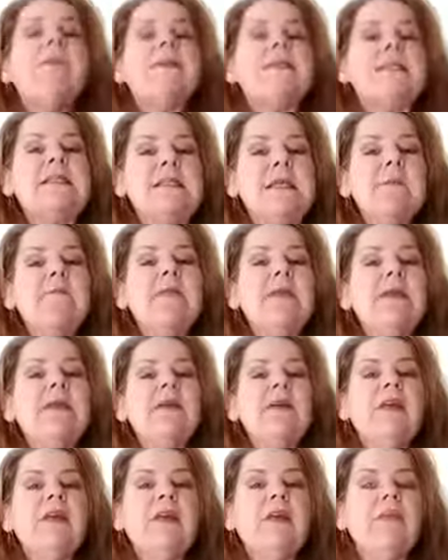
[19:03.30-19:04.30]
but something
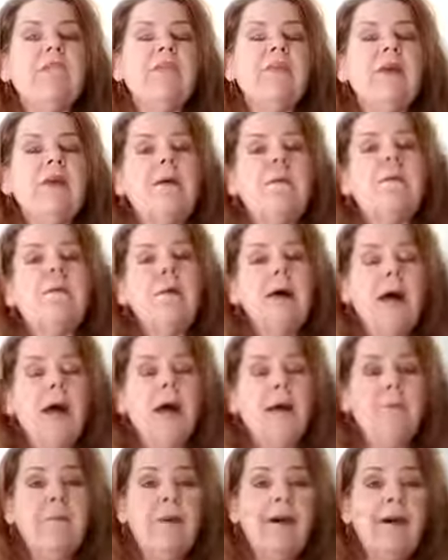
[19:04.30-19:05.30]
to keep them,
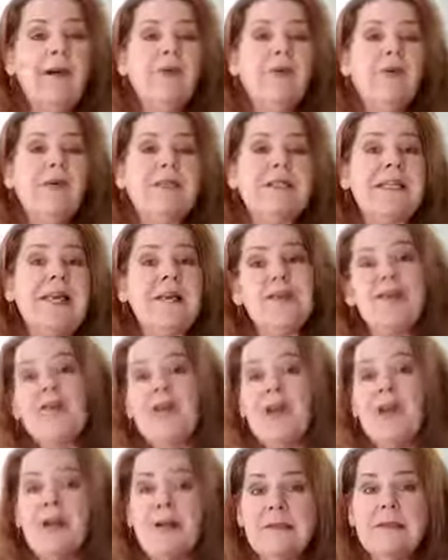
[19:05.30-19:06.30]
their
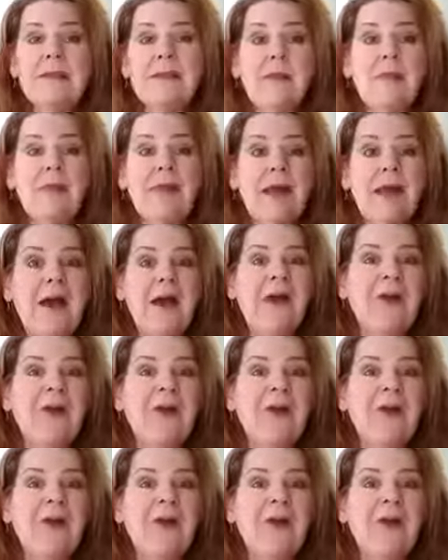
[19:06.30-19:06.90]
attention on something